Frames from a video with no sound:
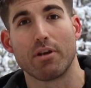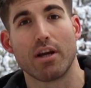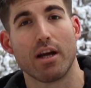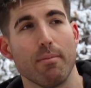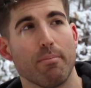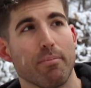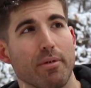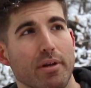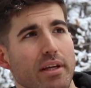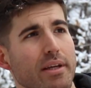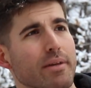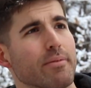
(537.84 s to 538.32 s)

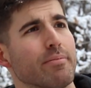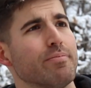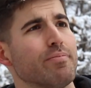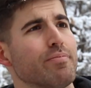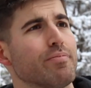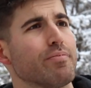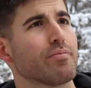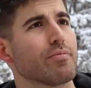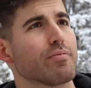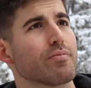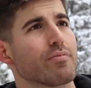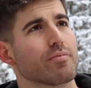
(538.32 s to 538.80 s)
company.
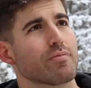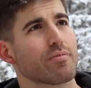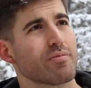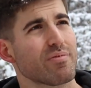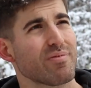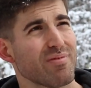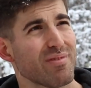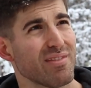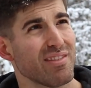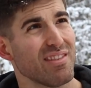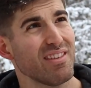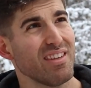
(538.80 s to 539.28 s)

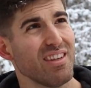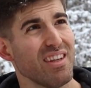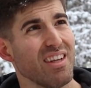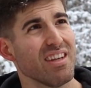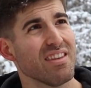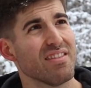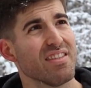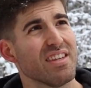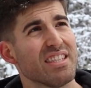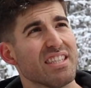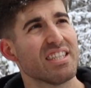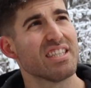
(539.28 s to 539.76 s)

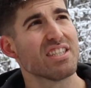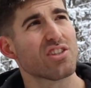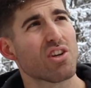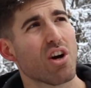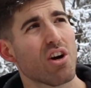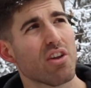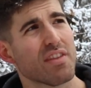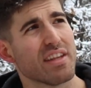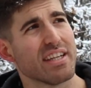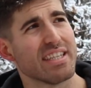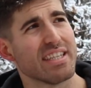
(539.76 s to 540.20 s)
This is called the